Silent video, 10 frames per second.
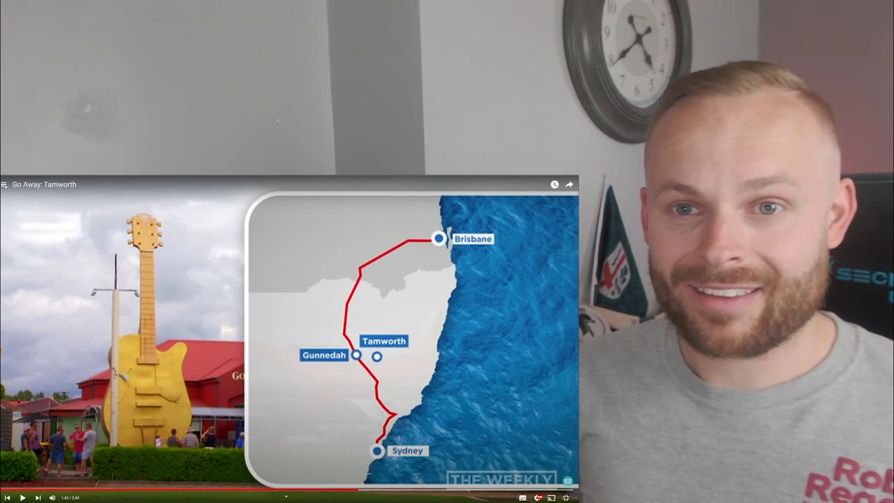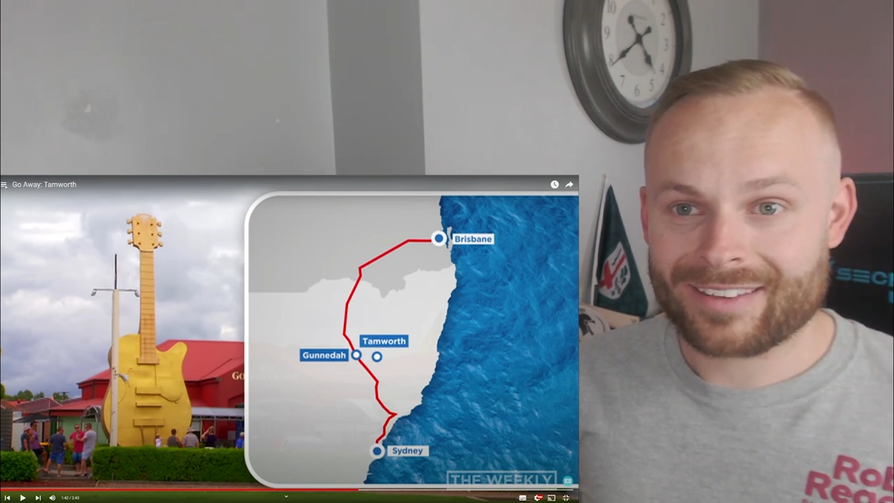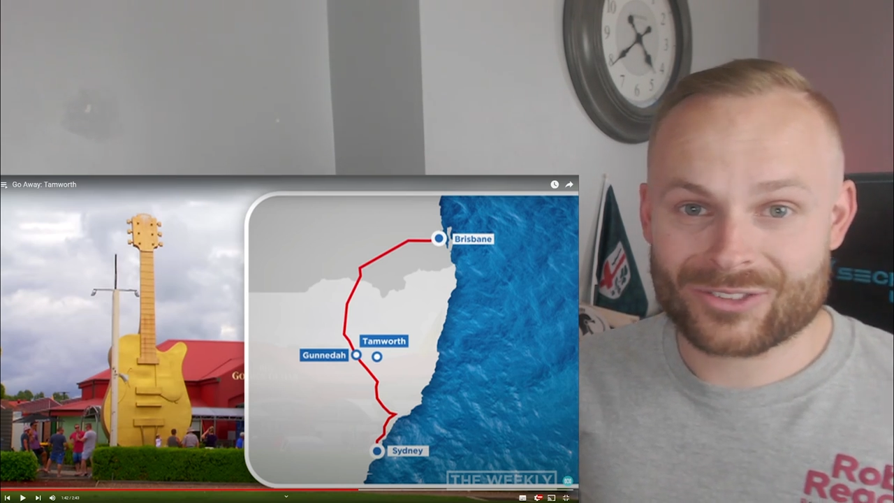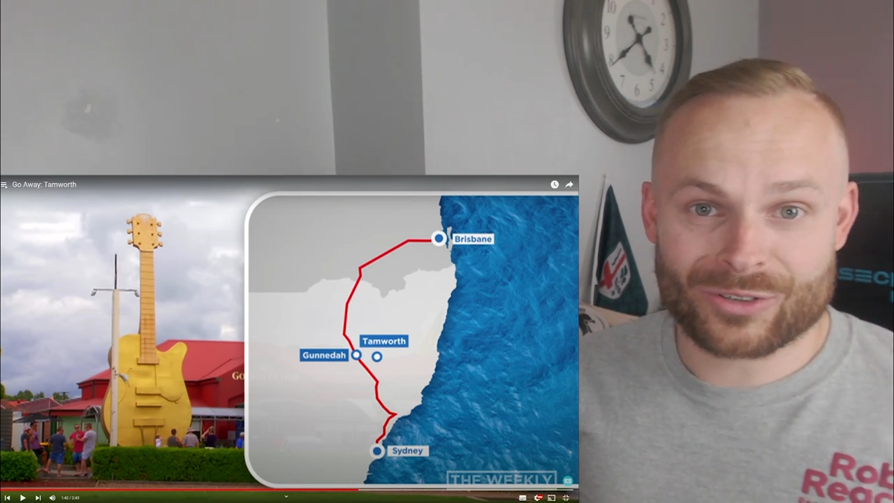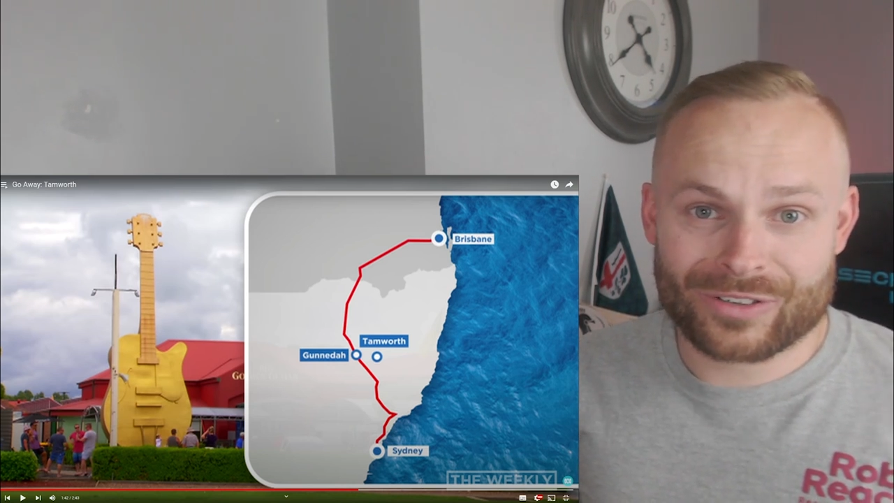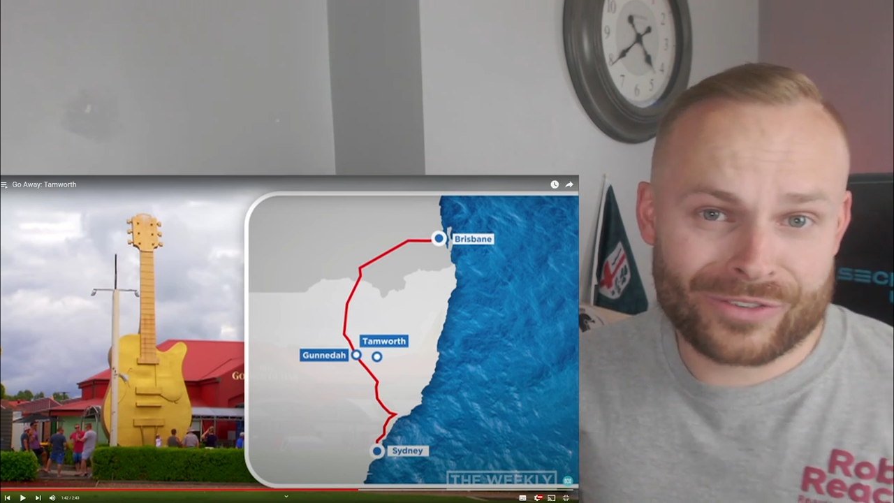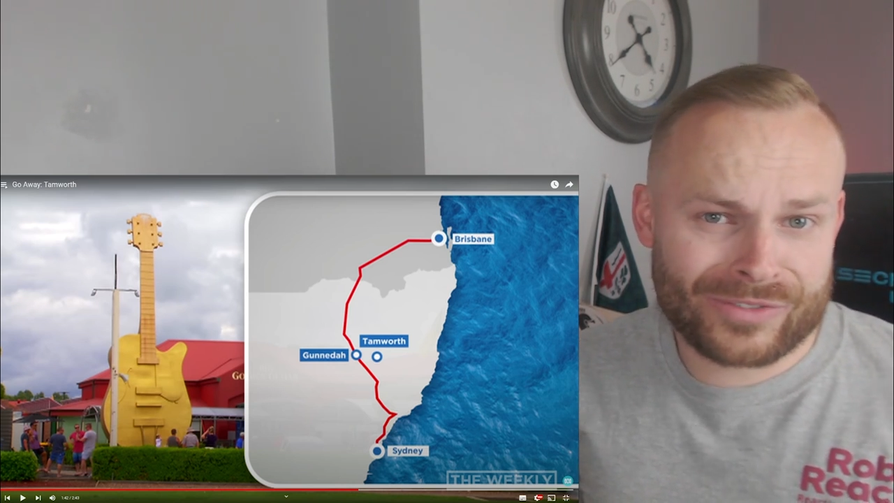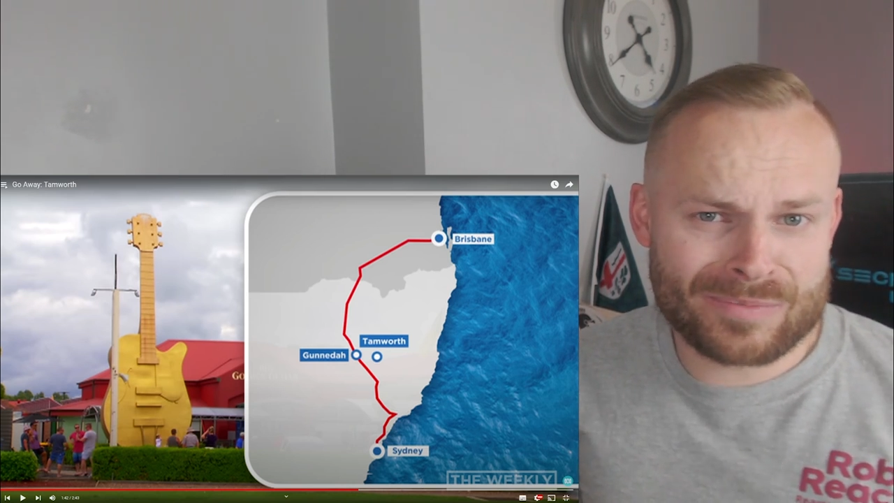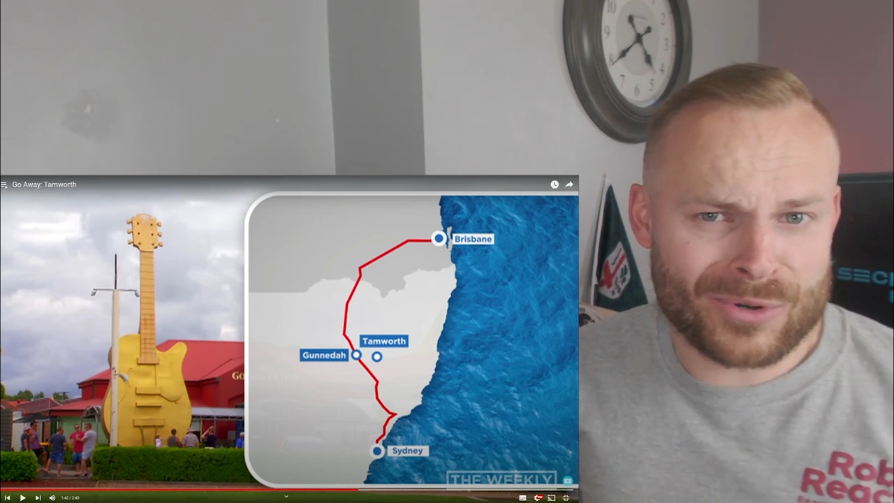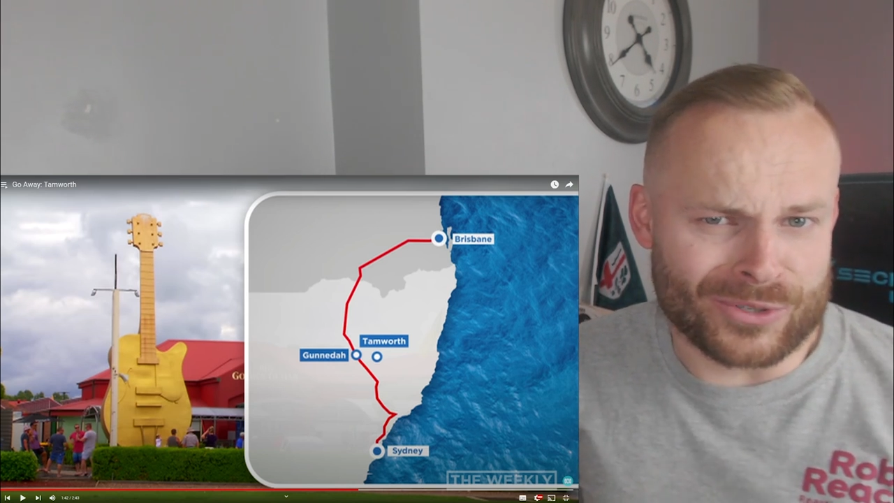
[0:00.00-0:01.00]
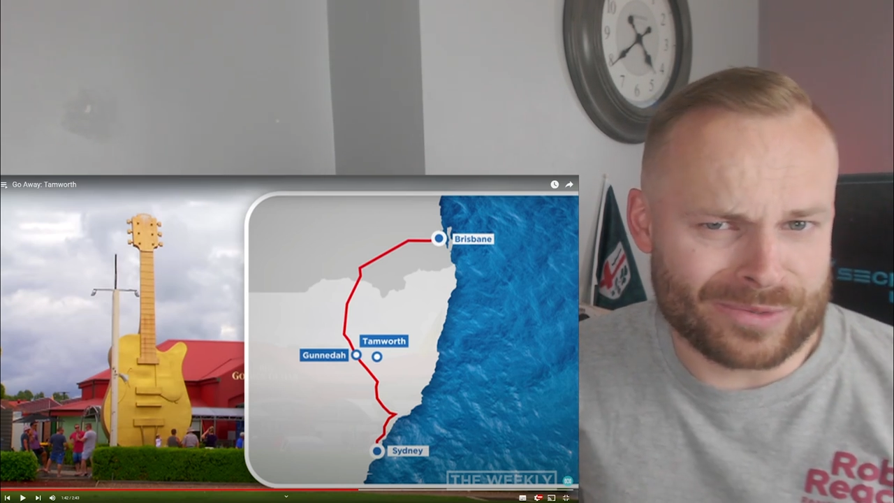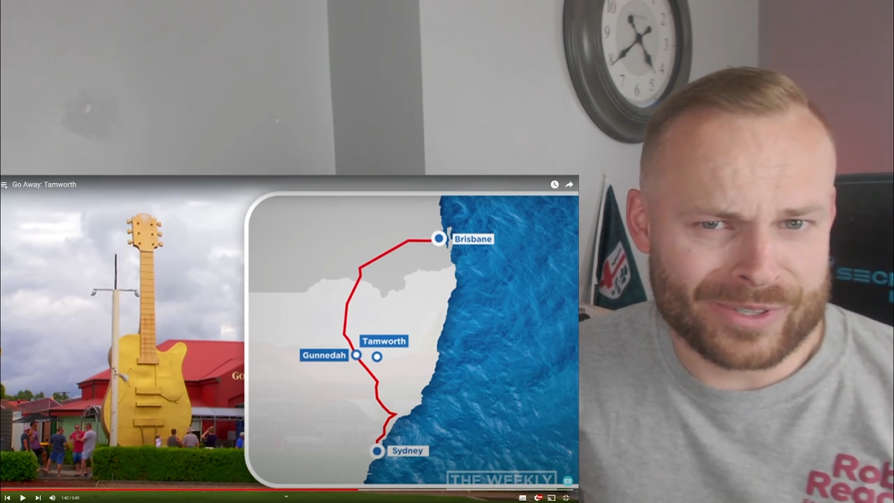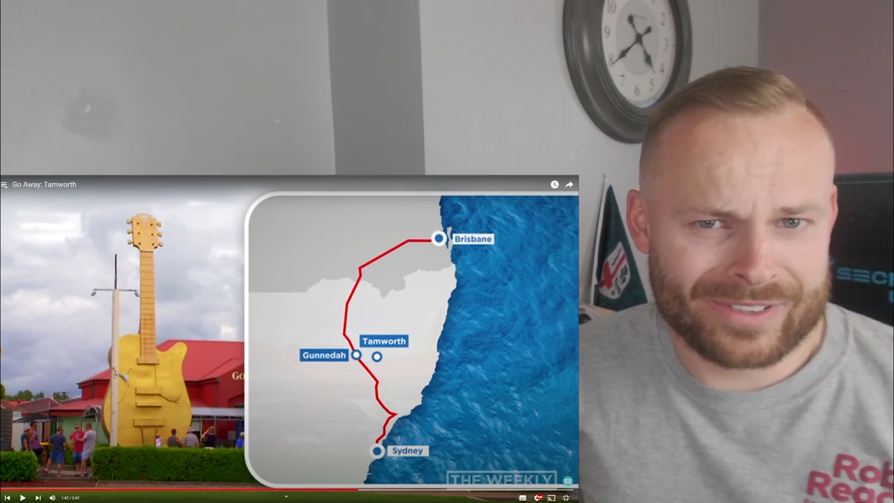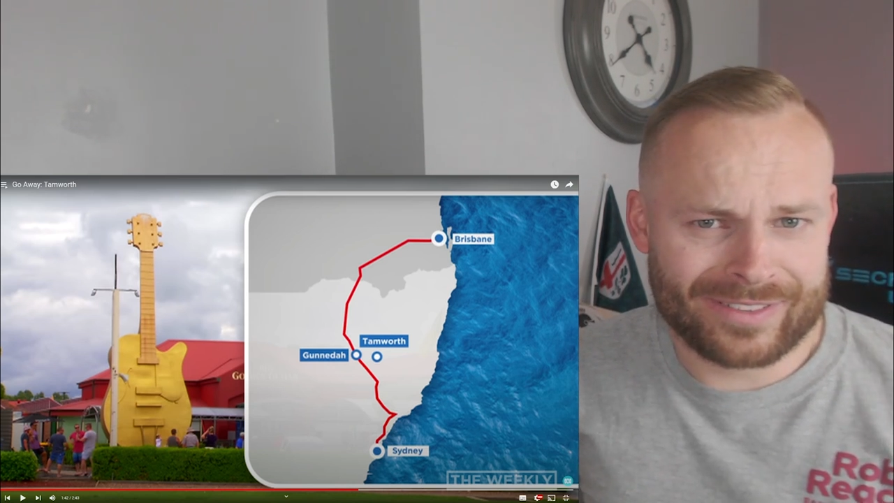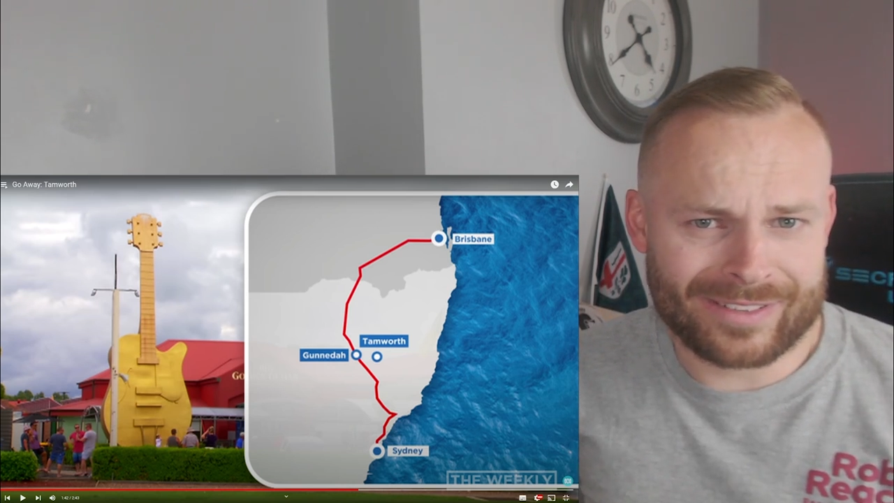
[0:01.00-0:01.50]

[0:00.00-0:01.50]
Sorry if you're from Portsmouth.